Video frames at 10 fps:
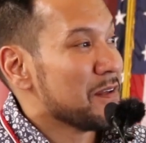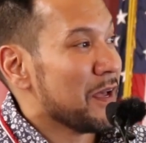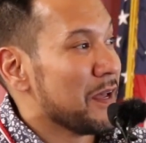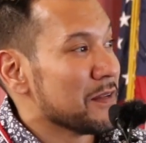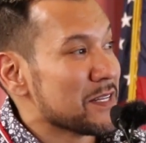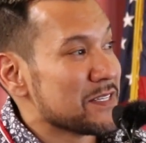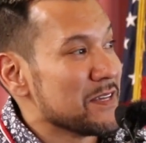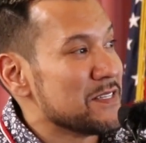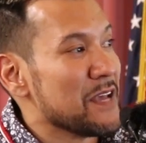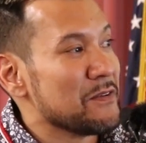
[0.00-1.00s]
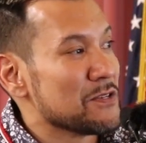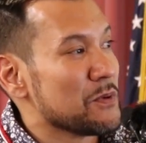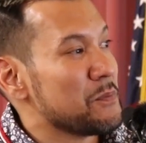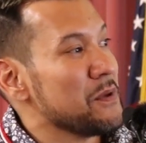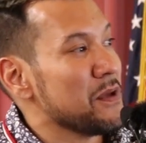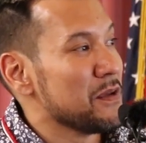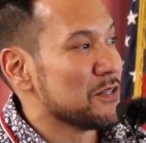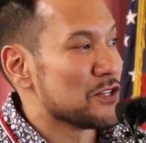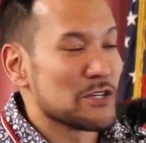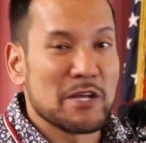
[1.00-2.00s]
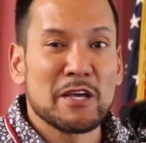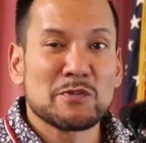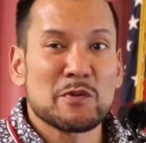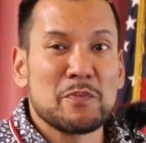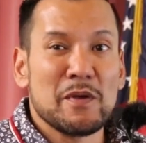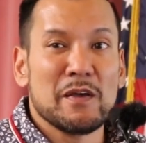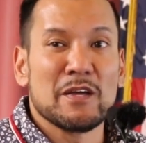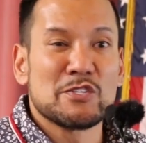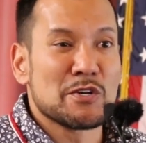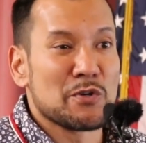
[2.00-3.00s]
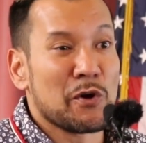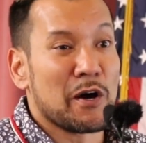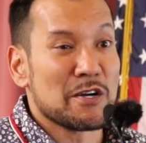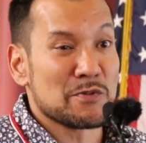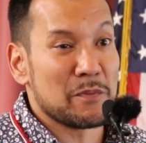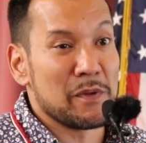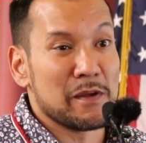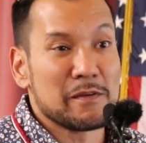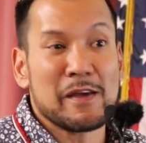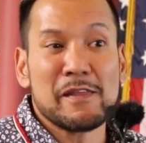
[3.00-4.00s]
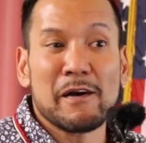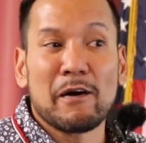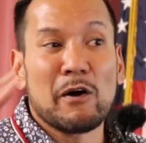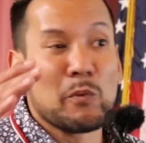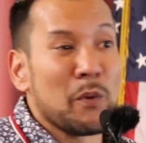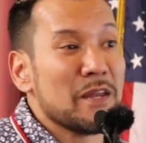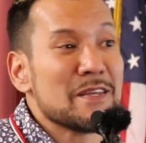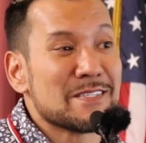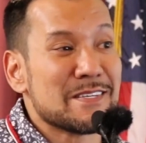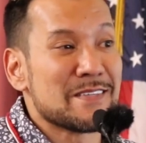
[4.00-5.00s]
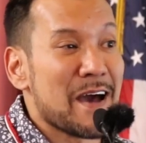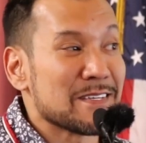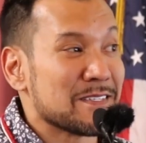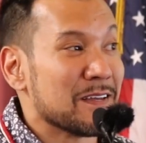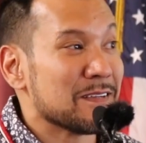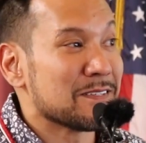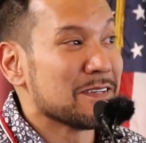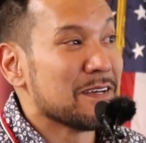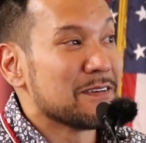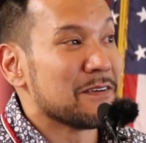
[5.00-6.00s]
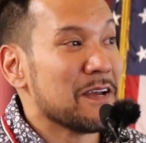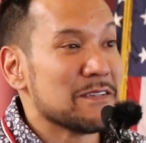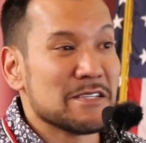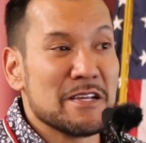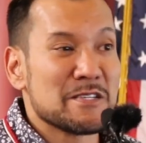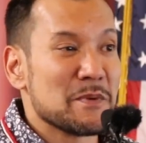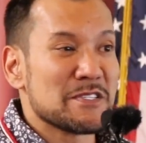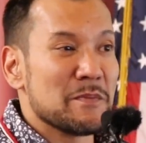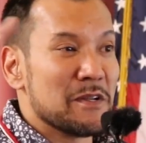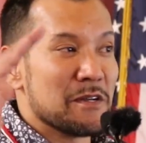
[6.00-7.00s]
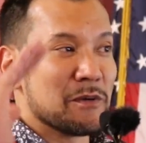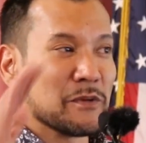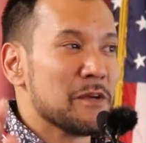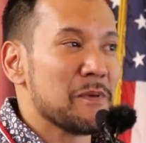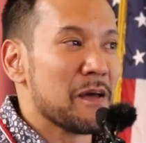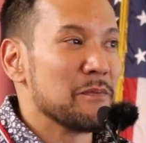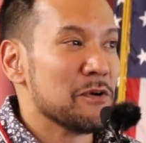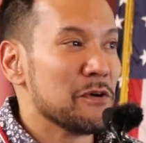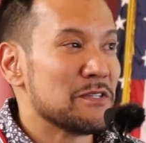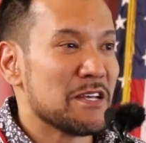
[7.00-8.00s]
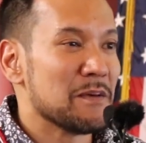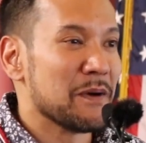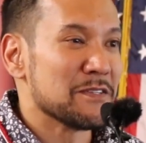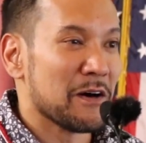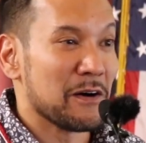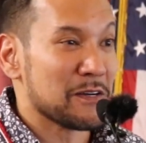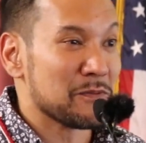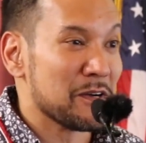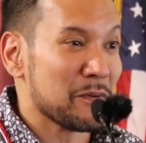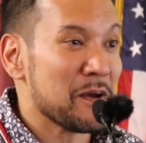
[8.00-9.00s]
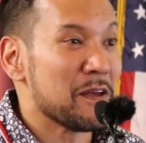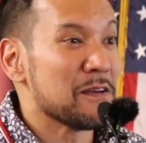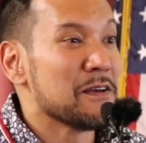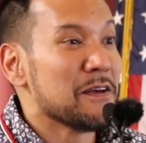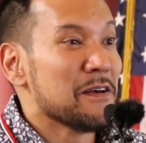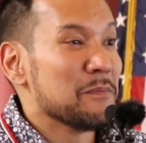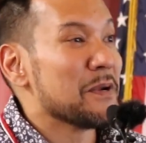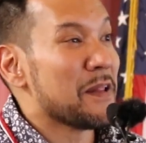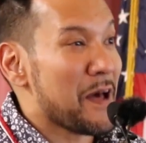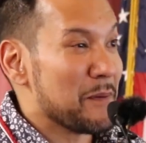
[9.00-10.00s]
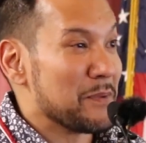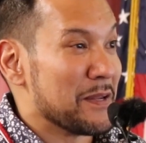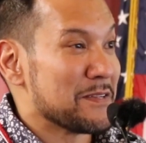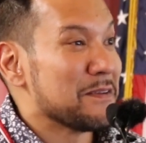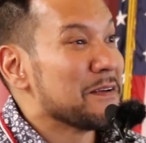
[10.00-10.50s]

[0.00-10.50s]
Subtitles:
And let's say David is with me, Judge Lang is with me, and Judge Rogar is with me. And they all witness this accident, right? Denise must have been in a really bad mood to hit my dog and run away, but it happened.